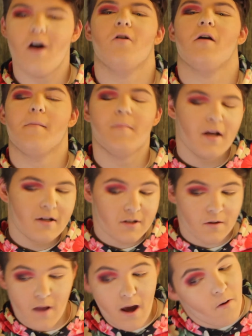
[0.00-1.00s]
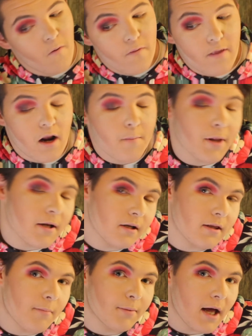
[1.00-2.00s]
Okay, so now, and I
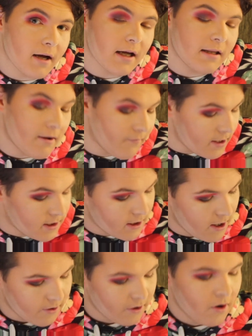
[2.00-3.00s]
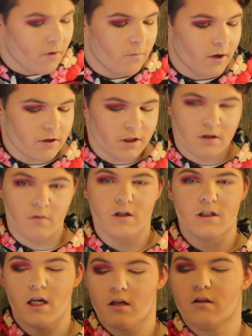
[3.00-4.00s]
blended that black and that red together, we are just going
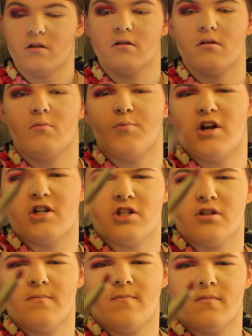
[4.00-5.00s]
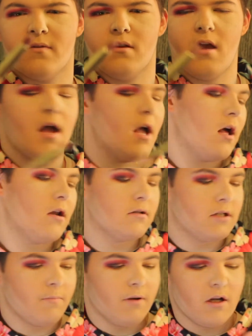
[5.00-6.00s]
to take this little brush and
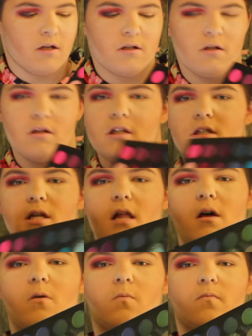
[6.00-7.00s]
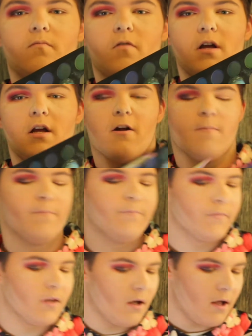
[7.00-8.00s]
dip it into this yellow right here.
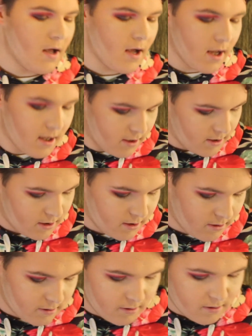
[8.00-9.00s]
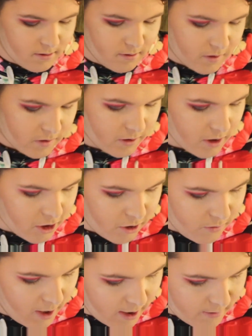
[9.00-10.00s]
And we're going to
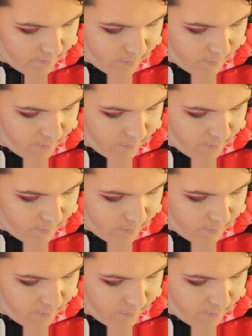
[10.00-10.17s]
do that.